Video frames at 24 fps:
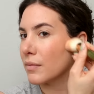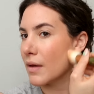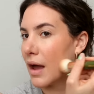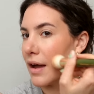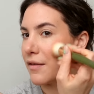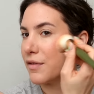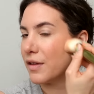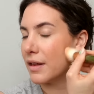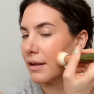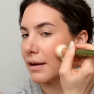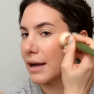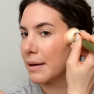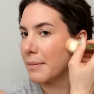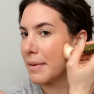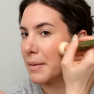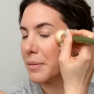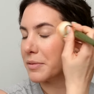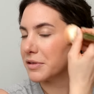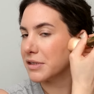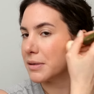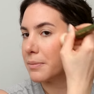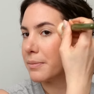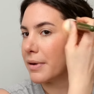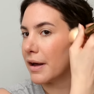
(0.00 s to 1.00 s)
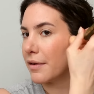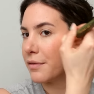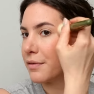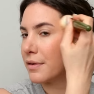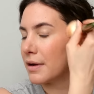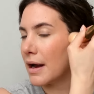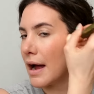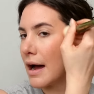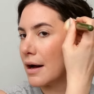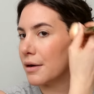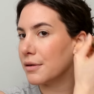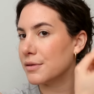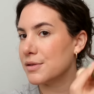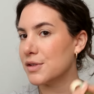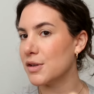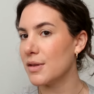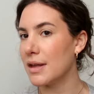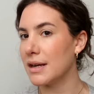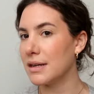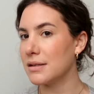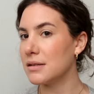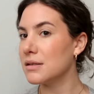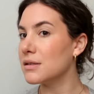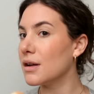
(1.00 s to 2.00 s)
I feel like I'm able to buff it out so
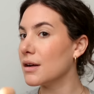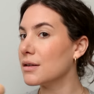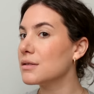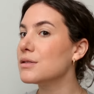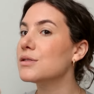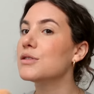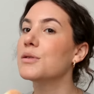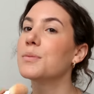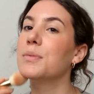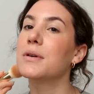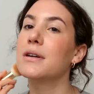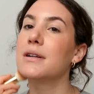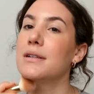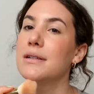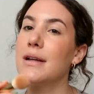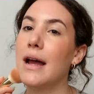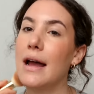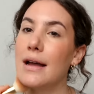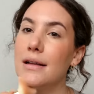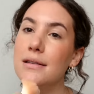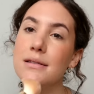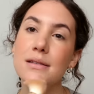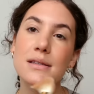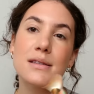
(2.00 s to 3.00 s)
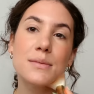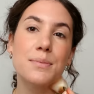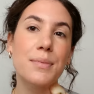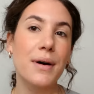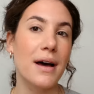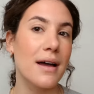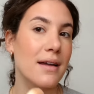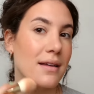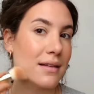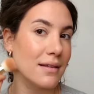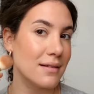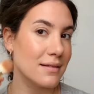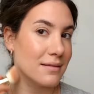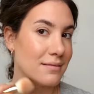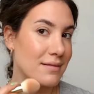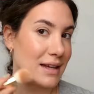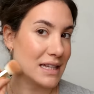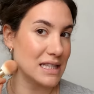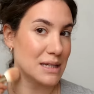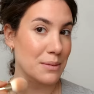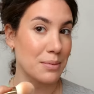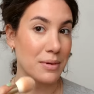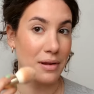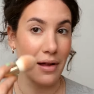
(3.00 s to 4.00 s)
that it's not super intense, but
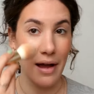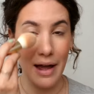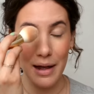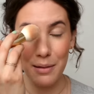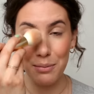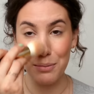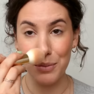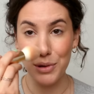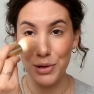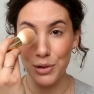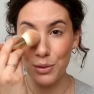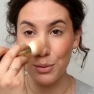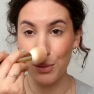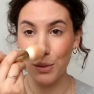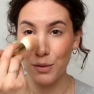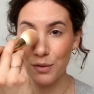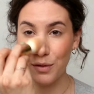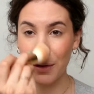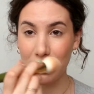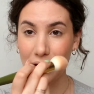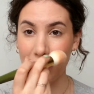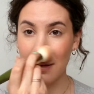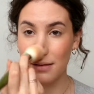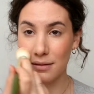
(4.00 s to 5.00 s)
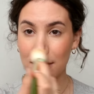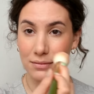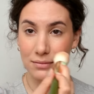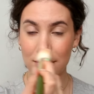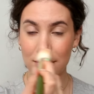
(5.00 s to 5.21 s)
it's applying beautifully.